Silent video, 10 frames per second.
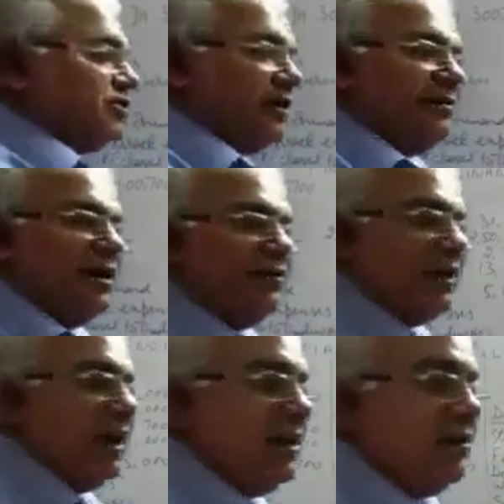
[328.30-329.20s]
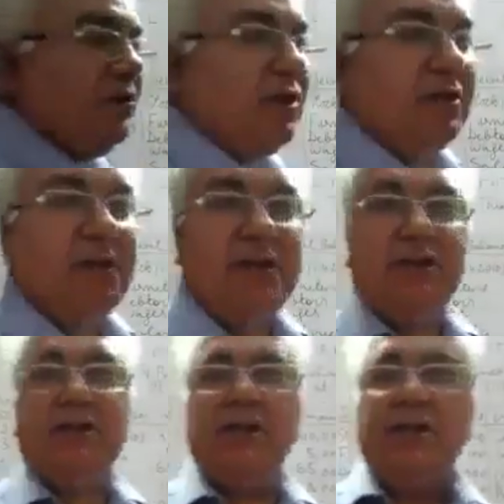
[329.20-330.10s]
what shall be our entry for
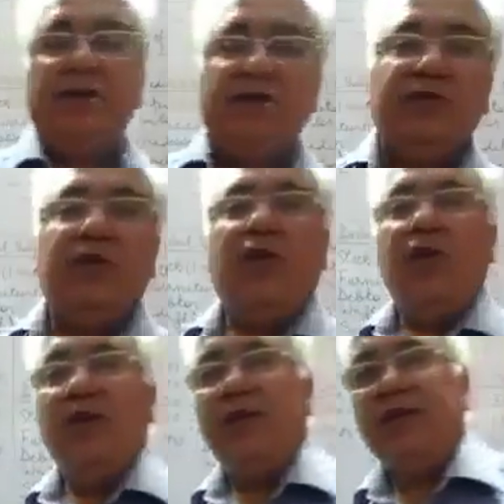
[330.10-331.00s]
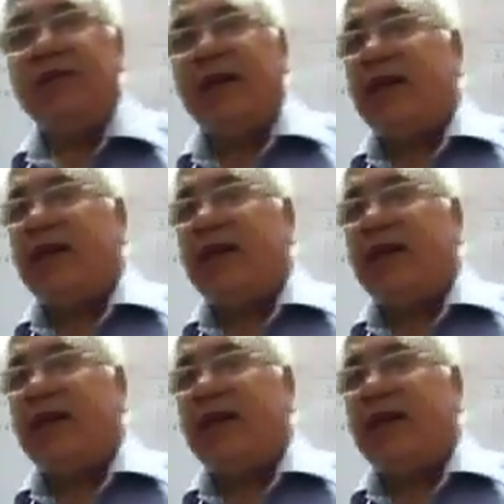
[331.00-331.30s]
this? You know, all these